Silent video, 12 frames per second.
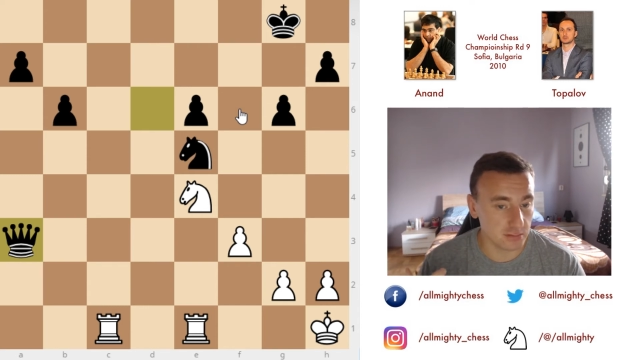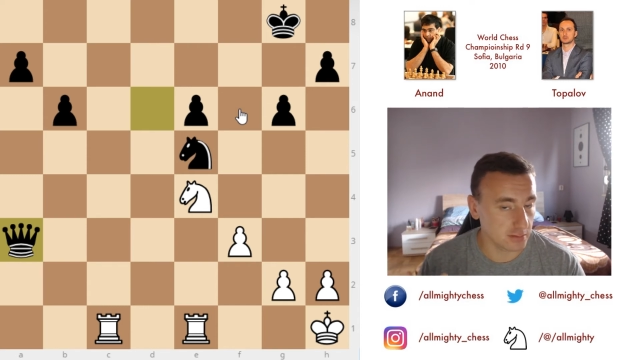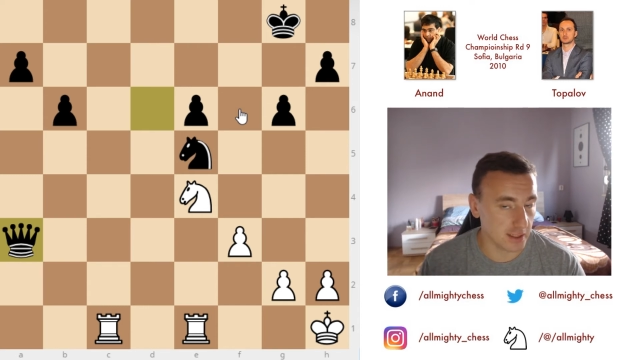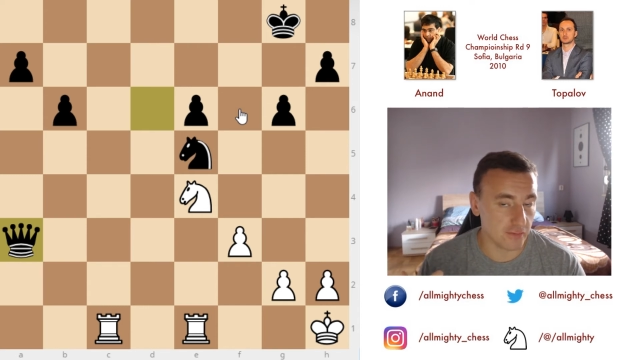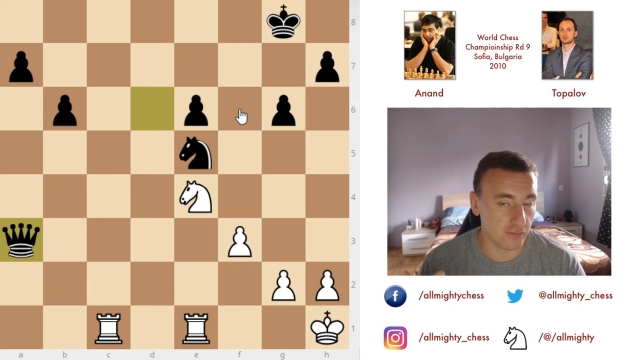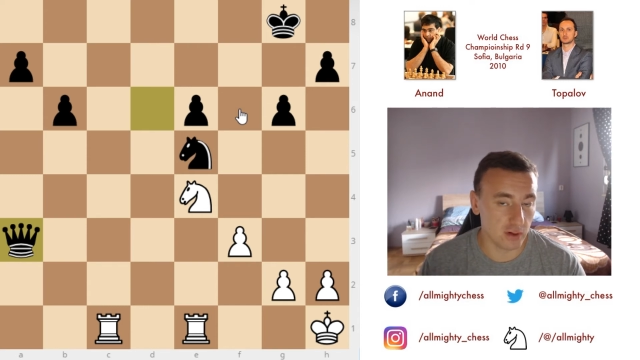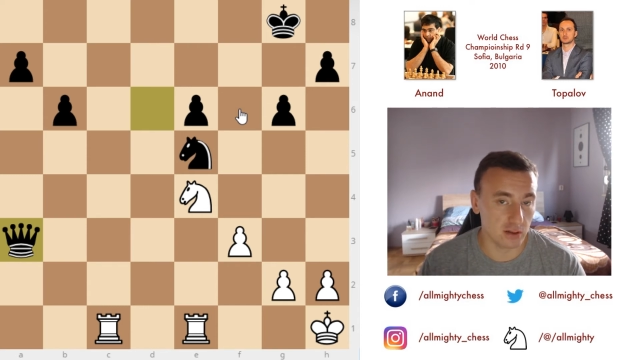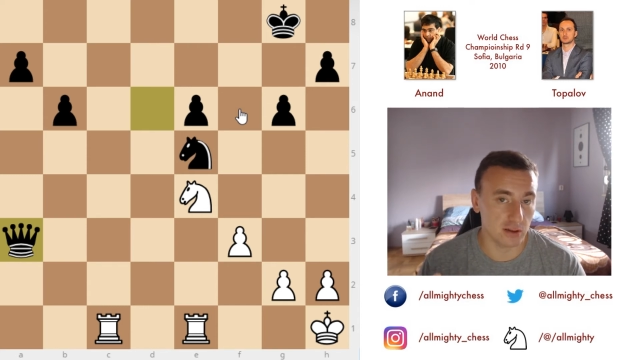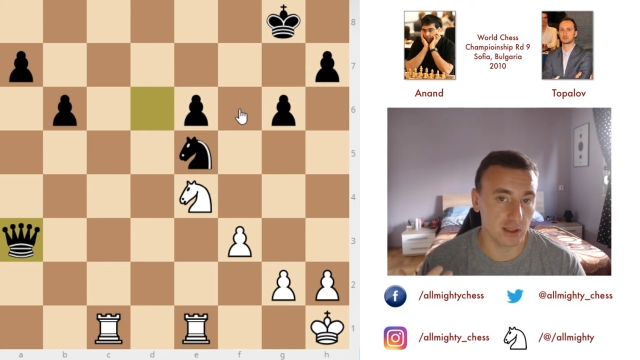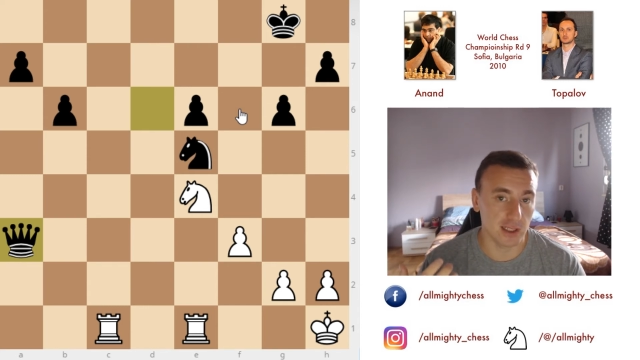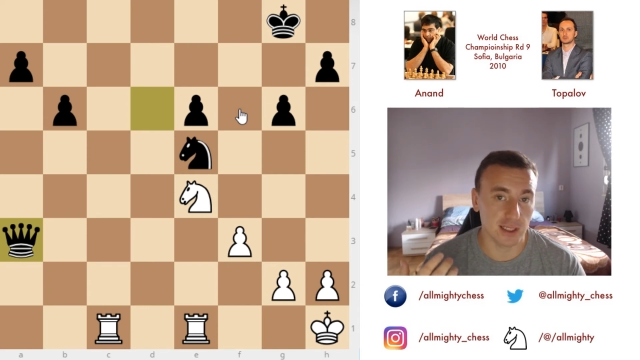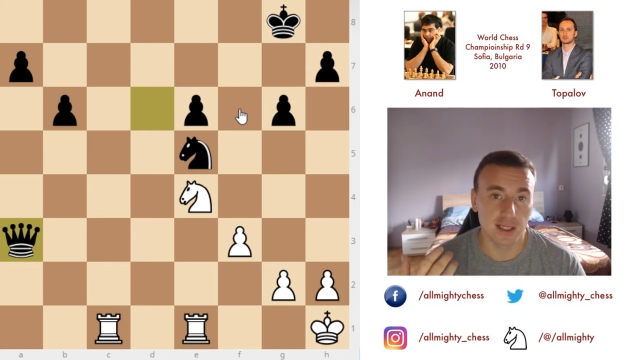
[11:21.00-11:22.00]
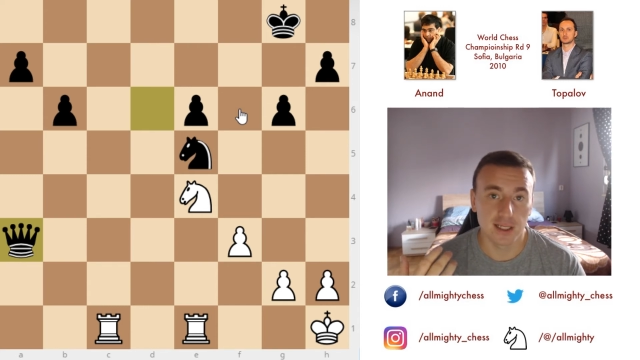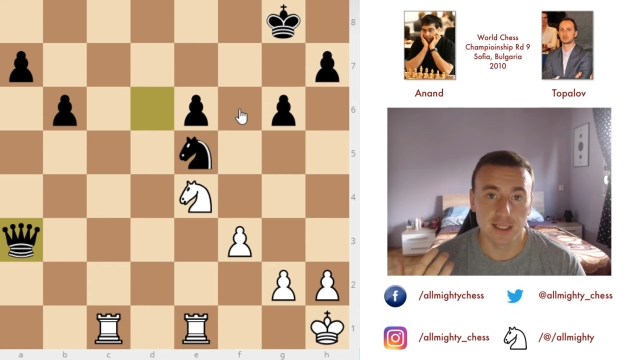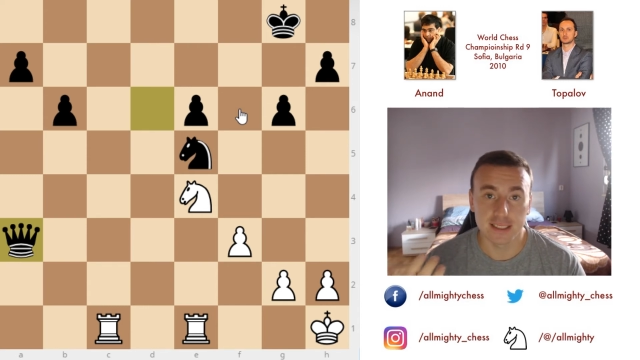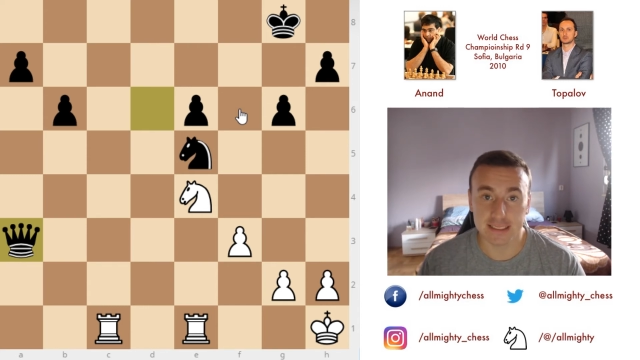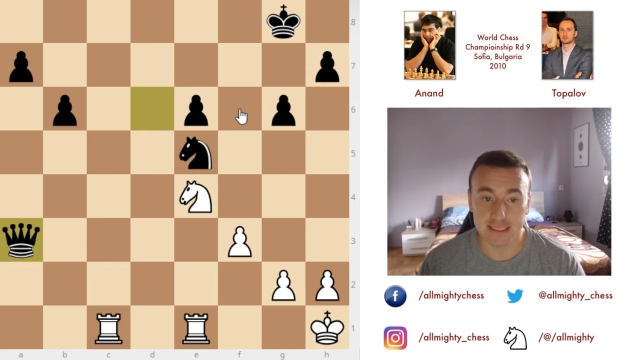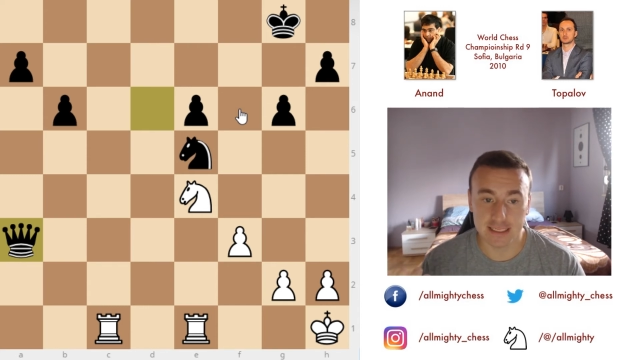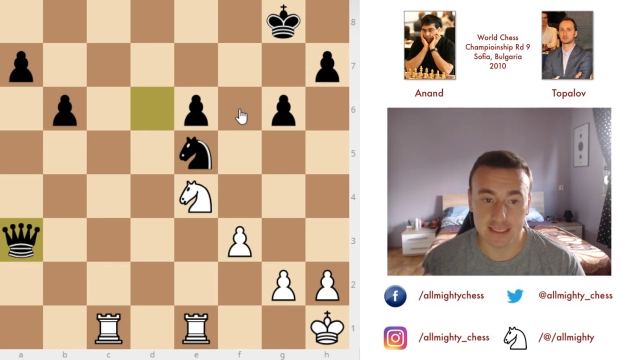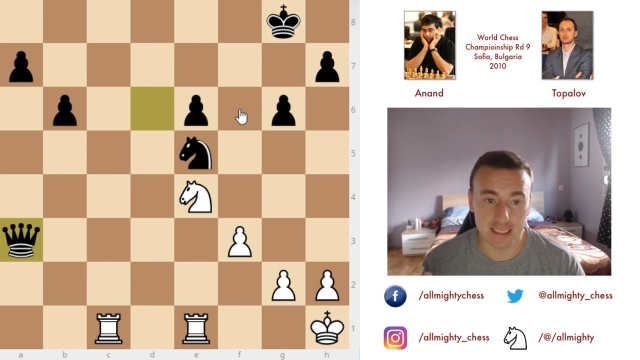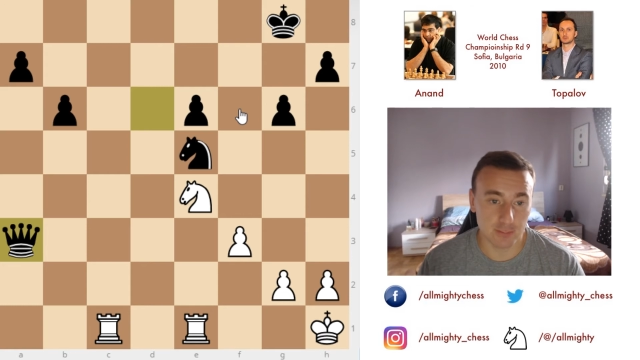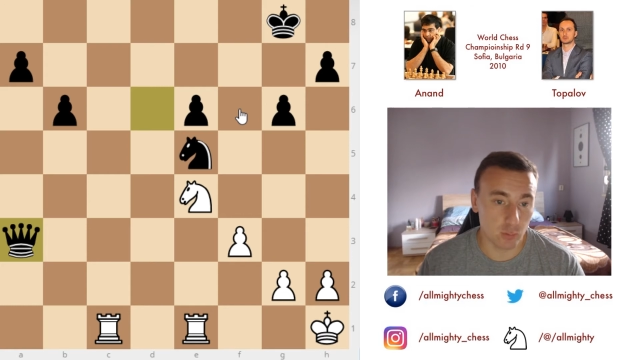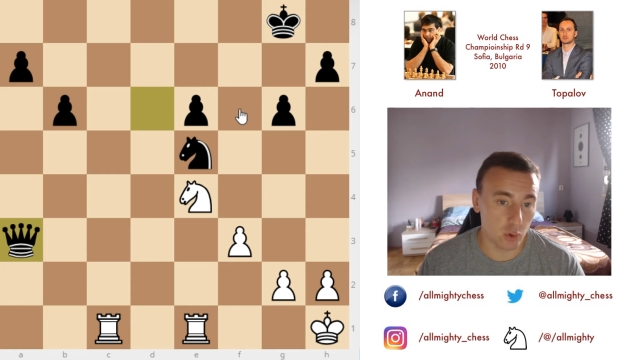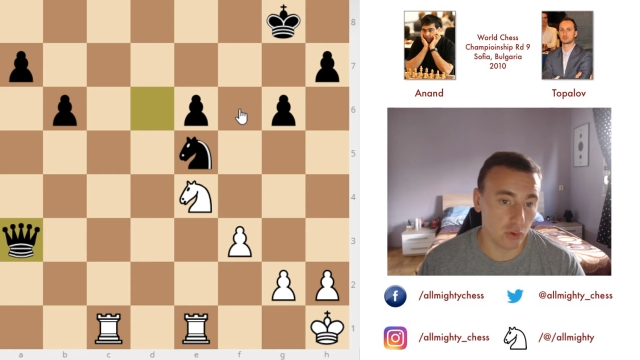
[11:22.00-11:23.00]
definitely see
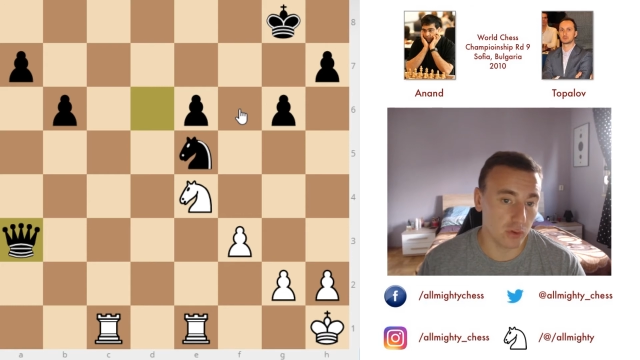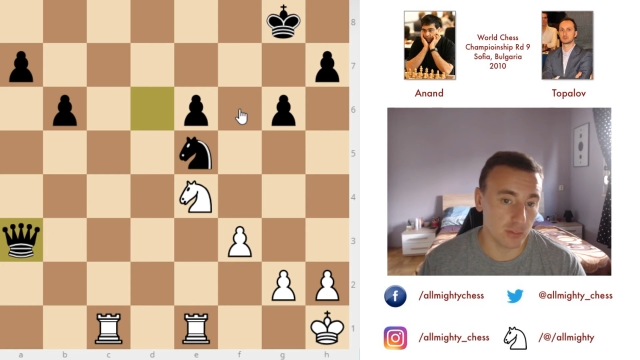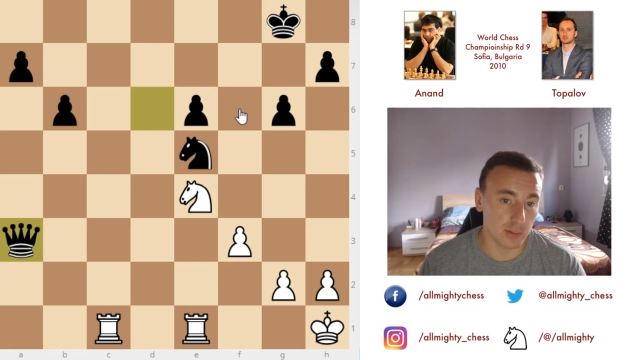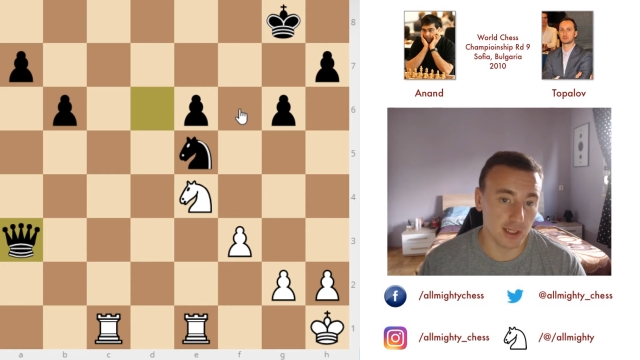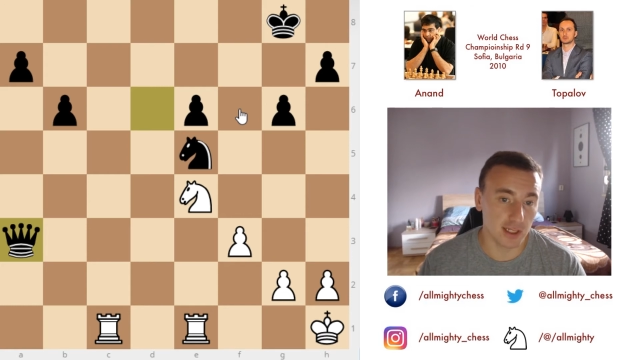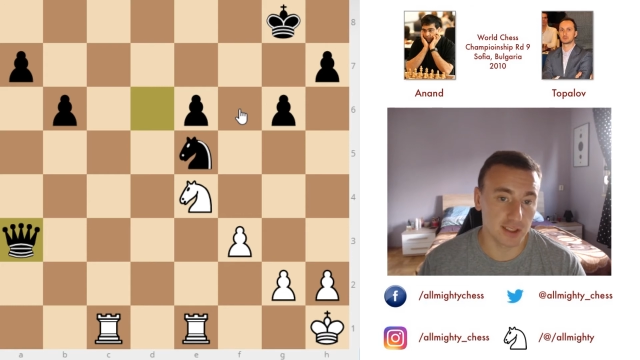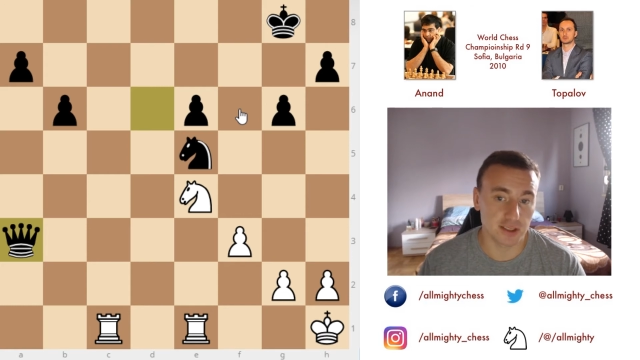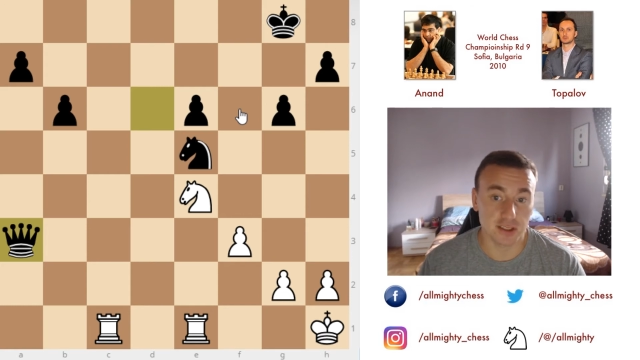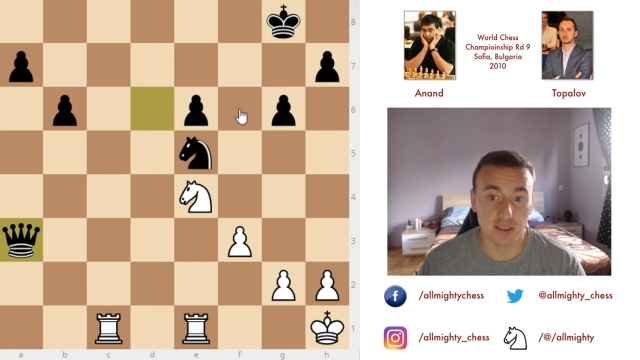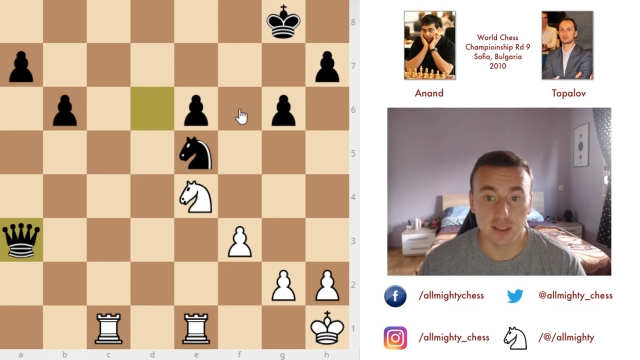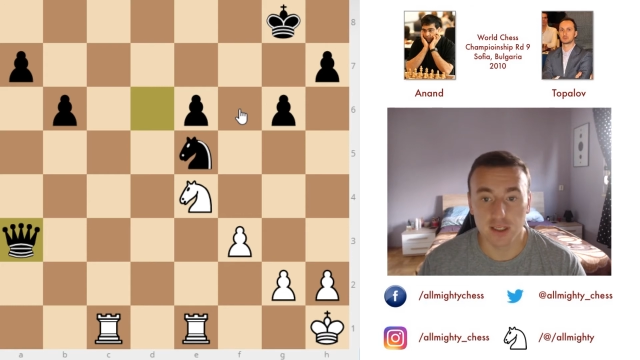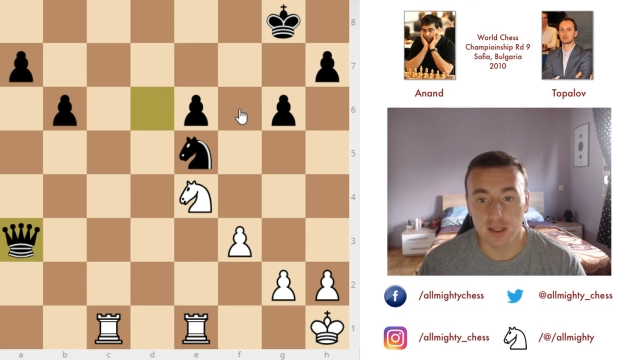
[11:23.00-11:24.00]
that both of the players